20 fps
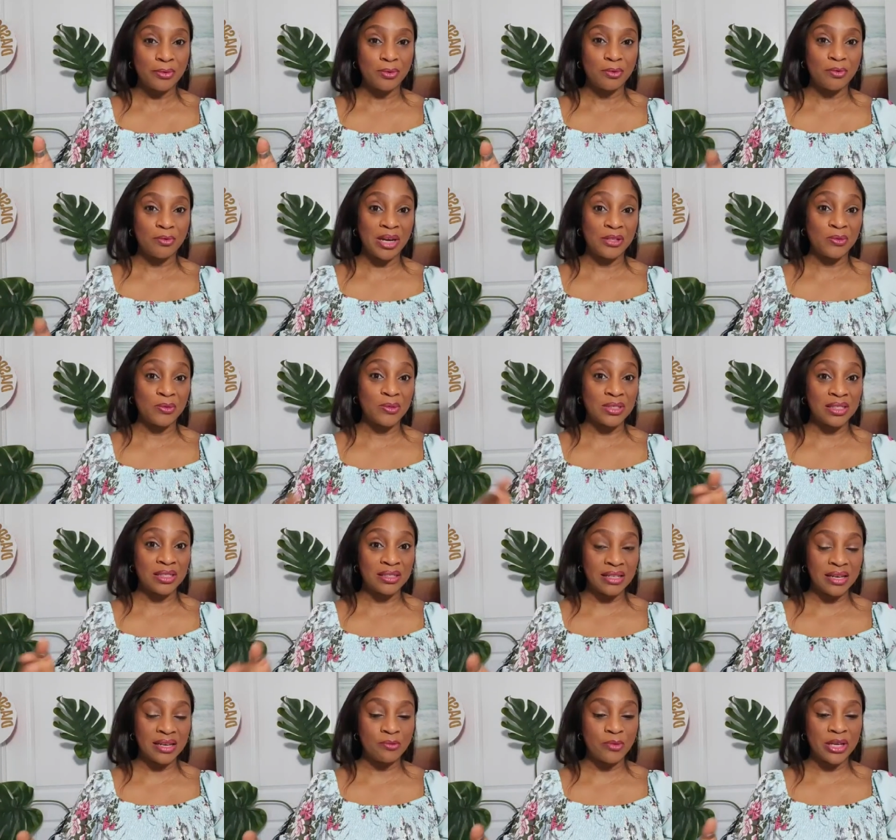when
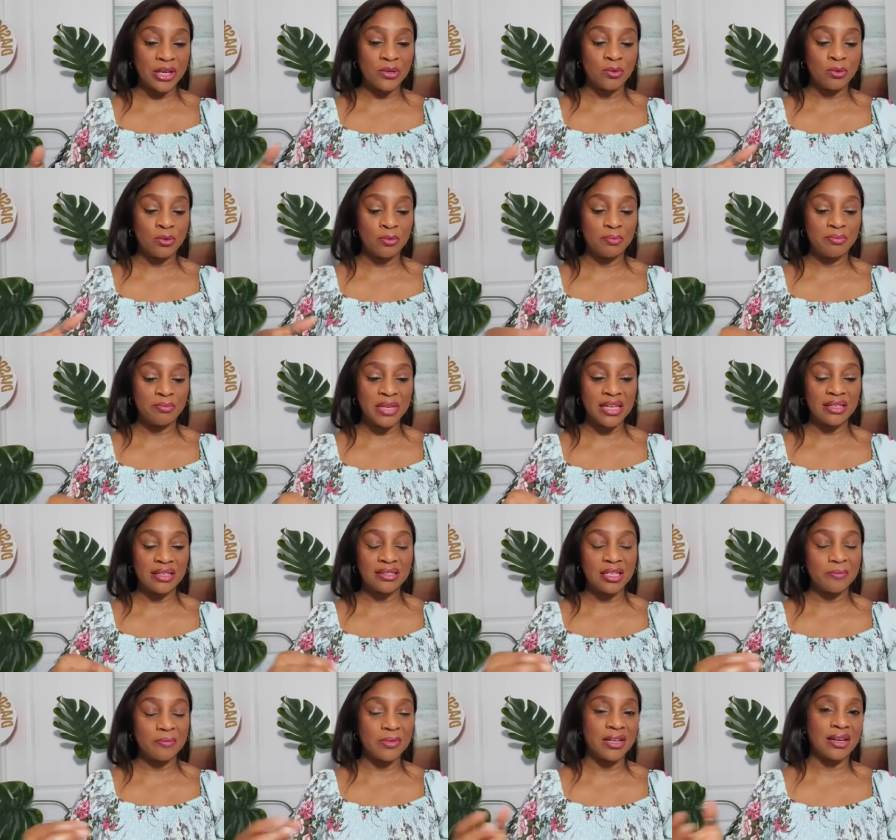you make a
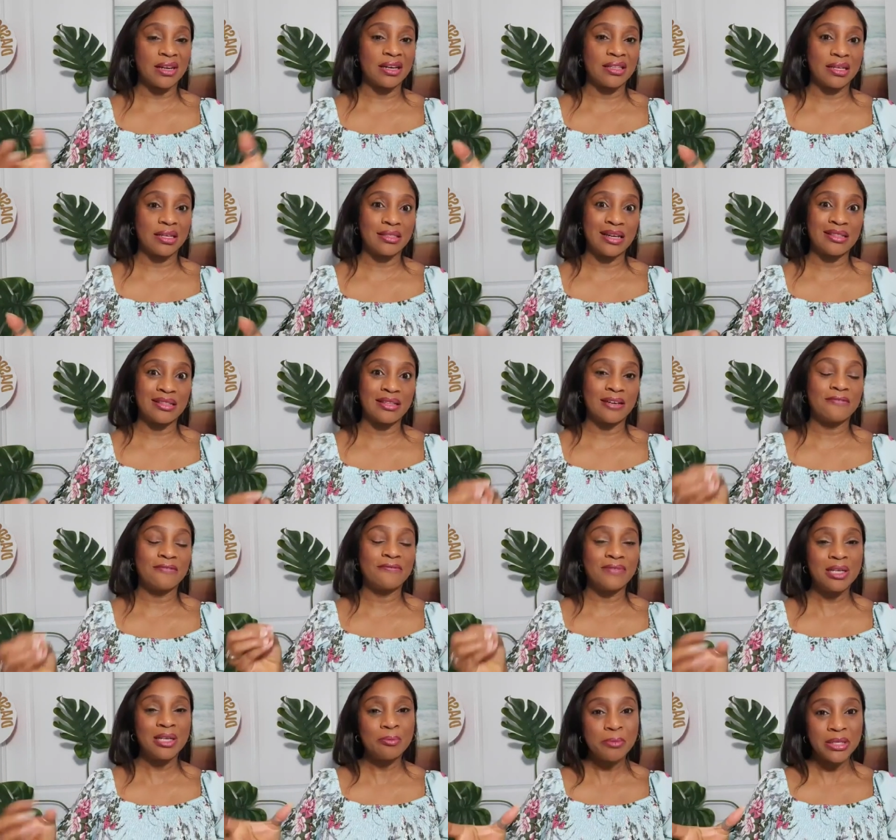statement like that and they are
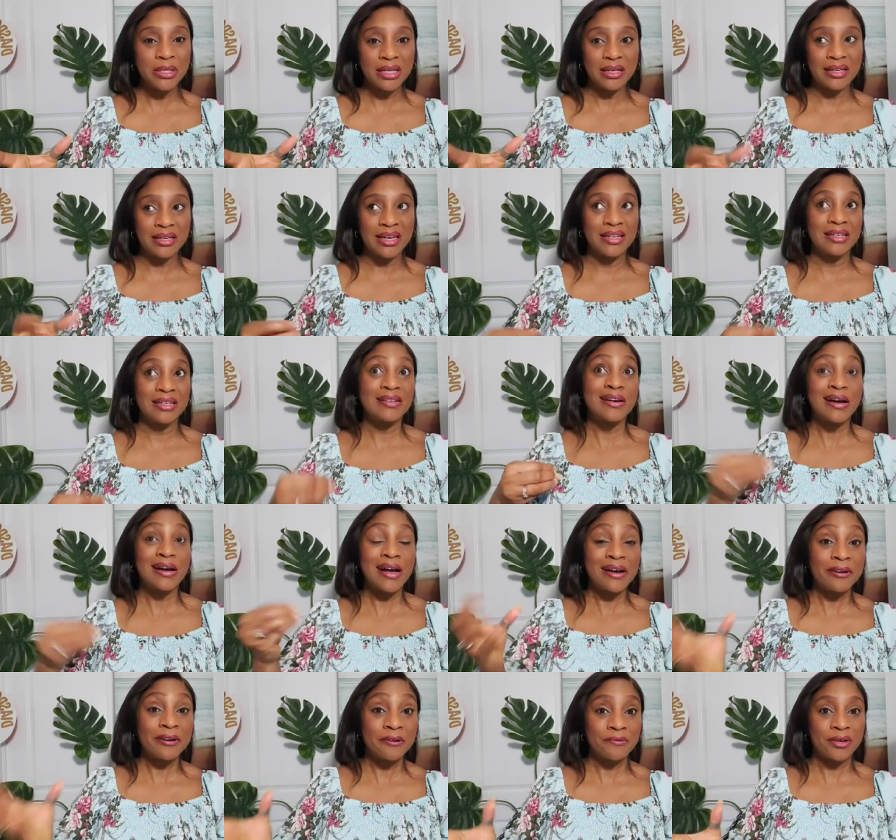flipping and getting
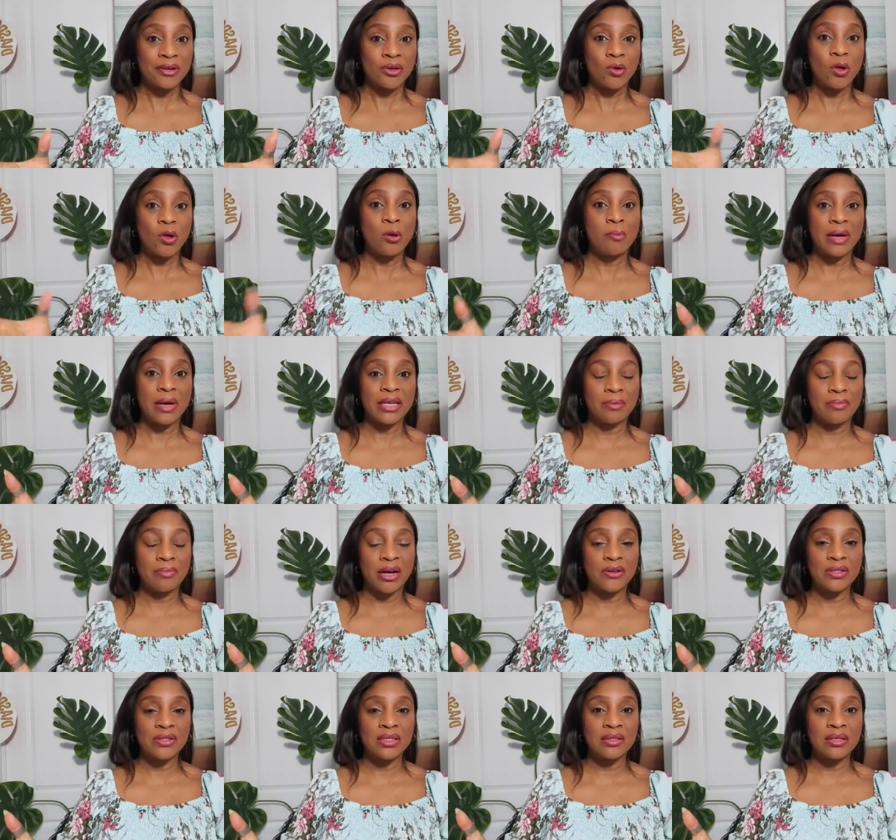angry, all mad
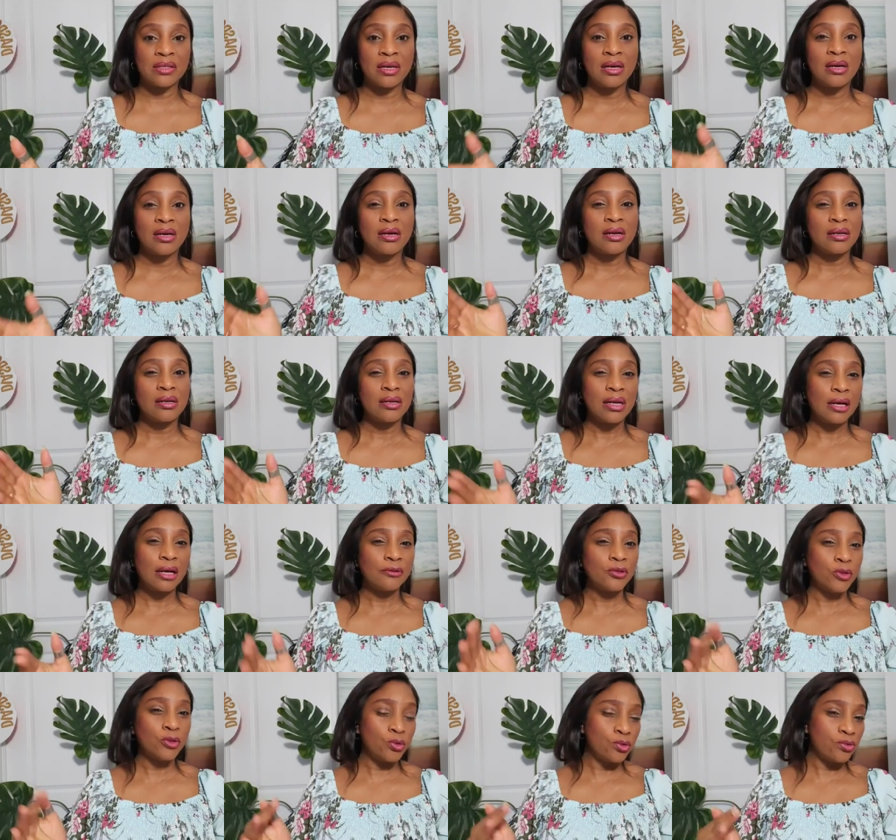about it, now
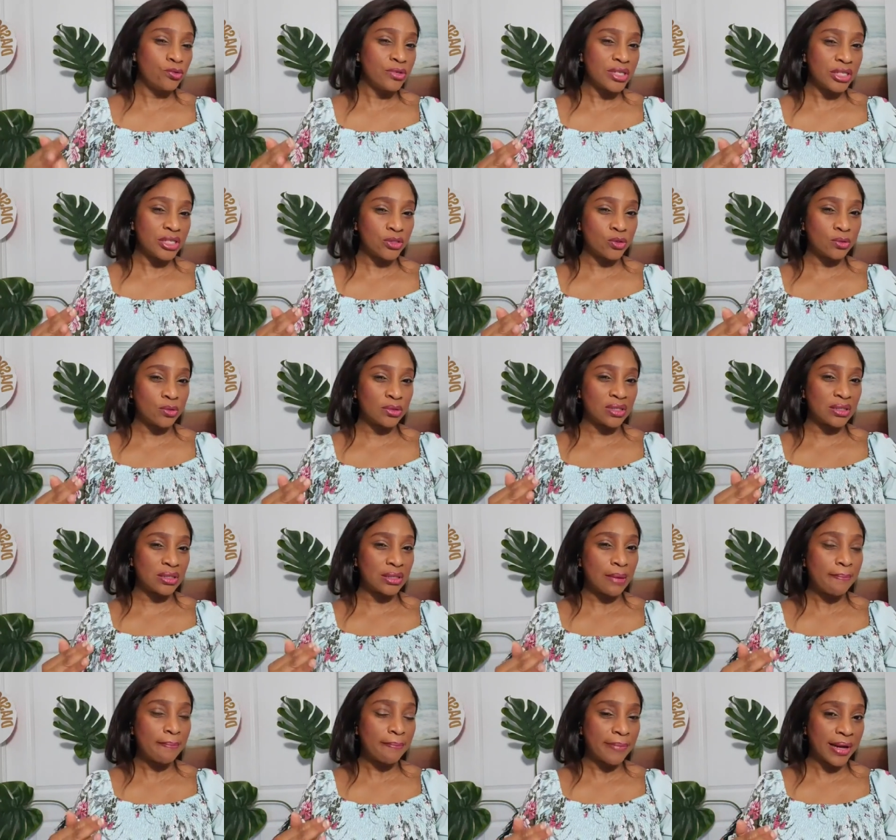you need to
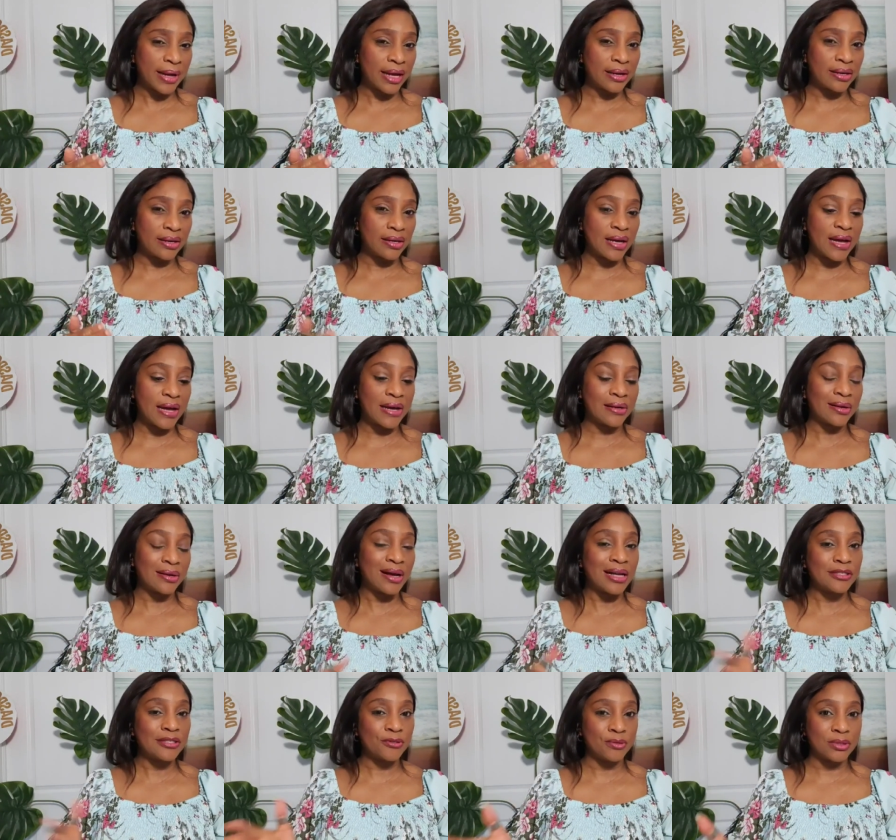step back and
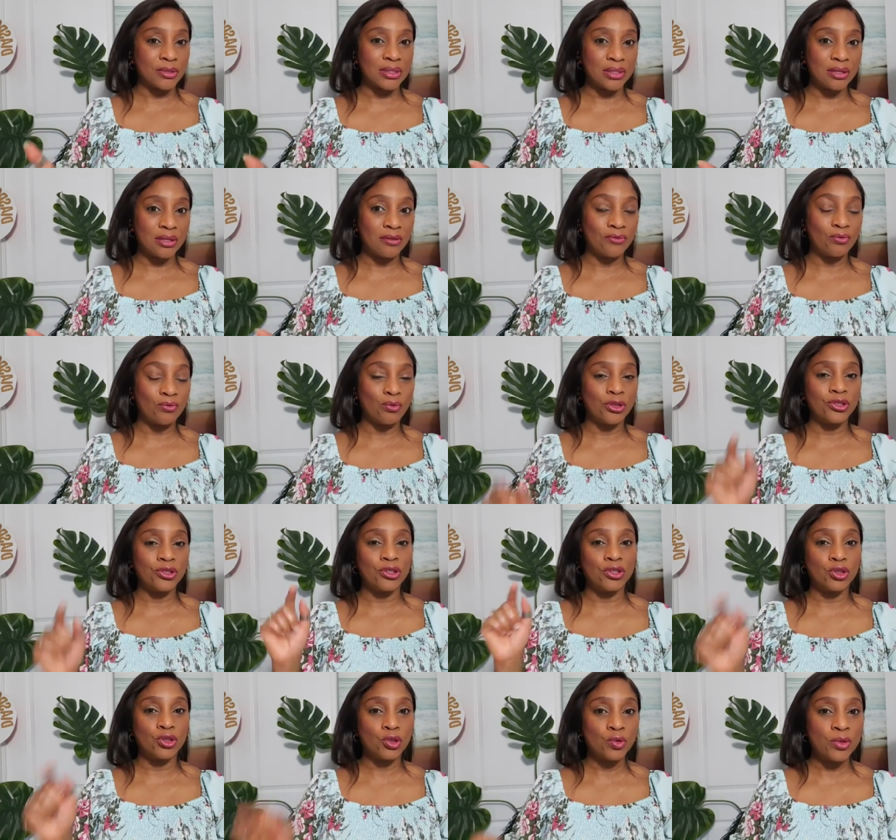ask yourself what you're
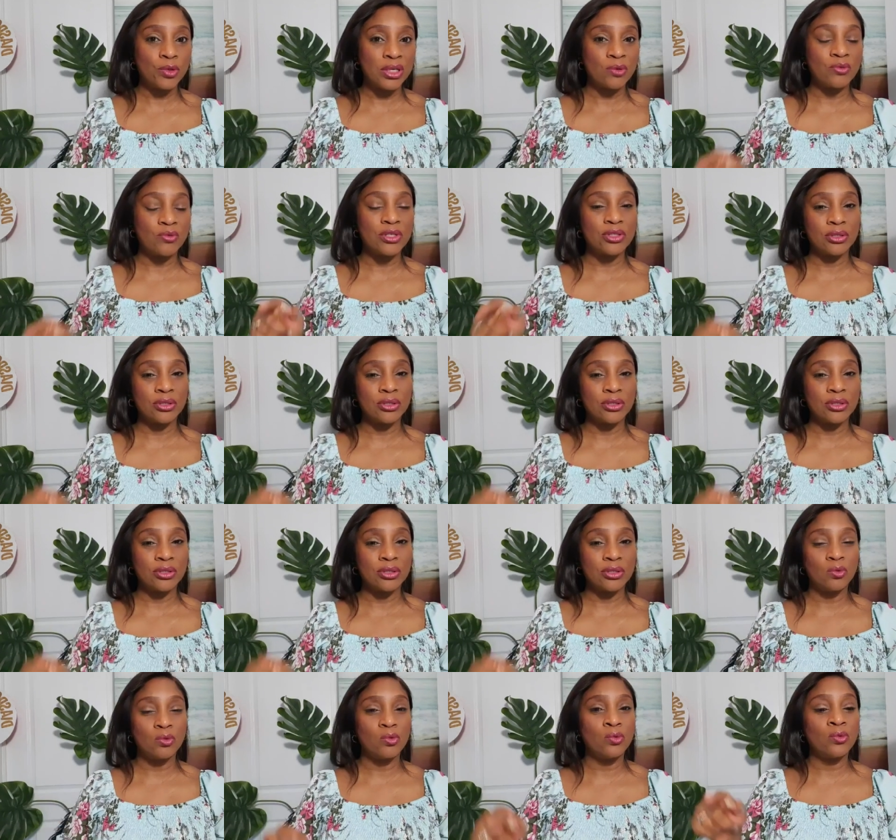doing with
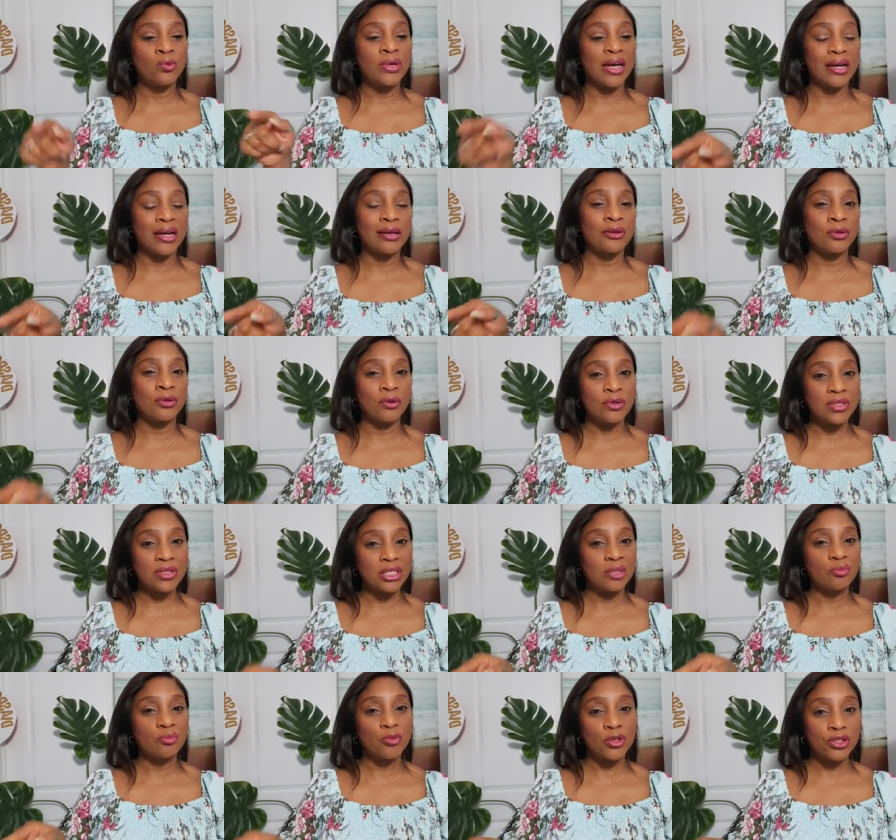someone who cannot
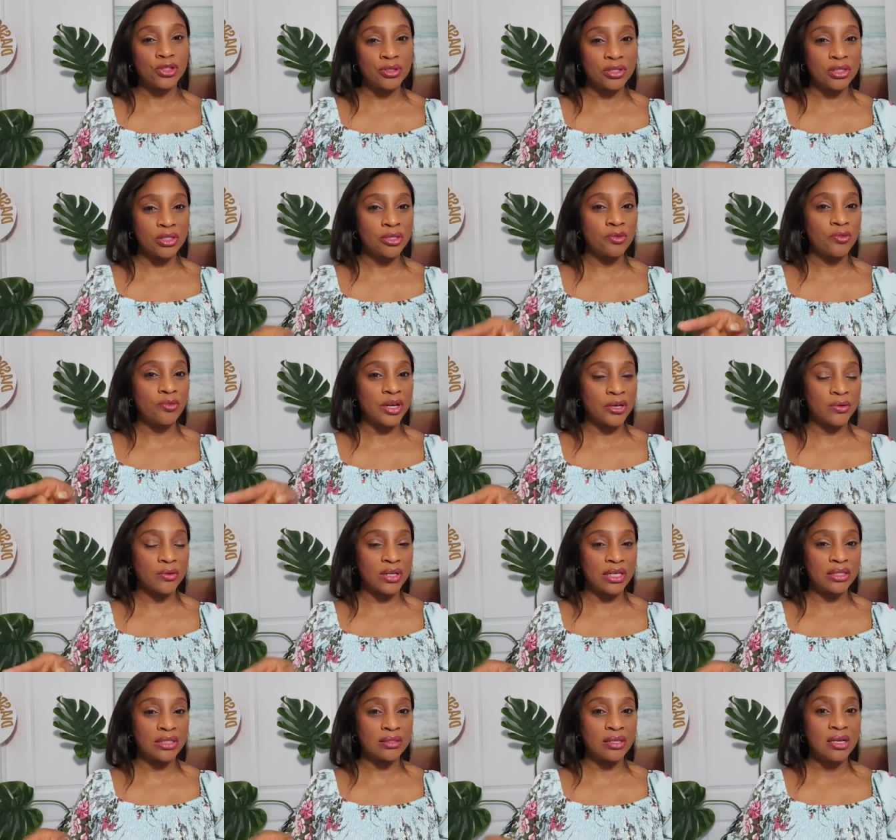emotionally
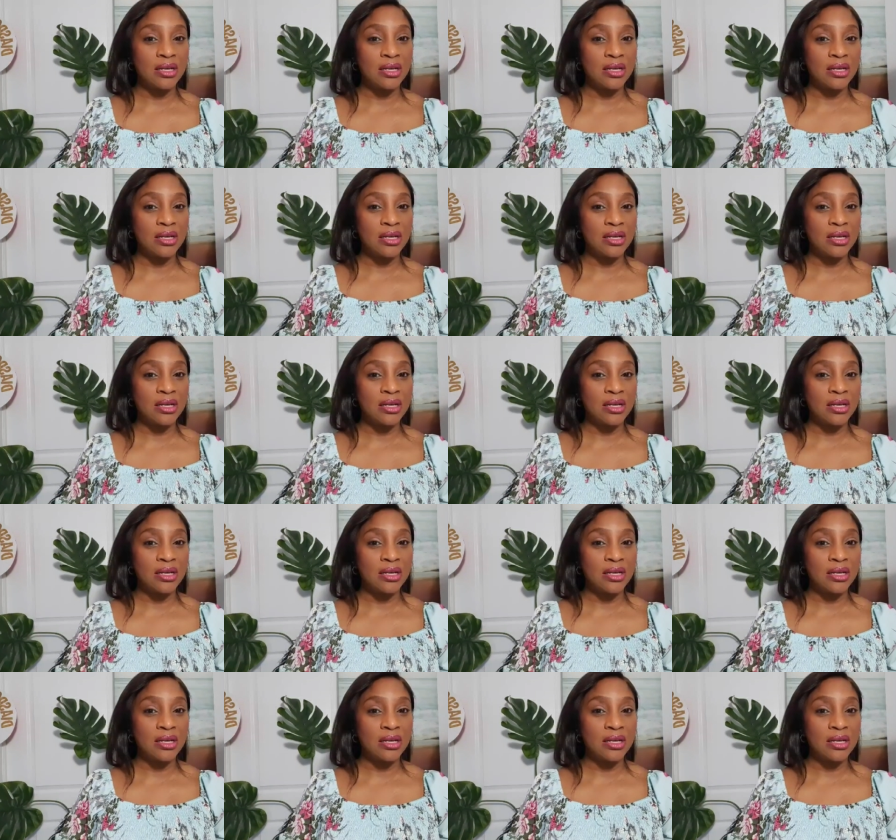regulate.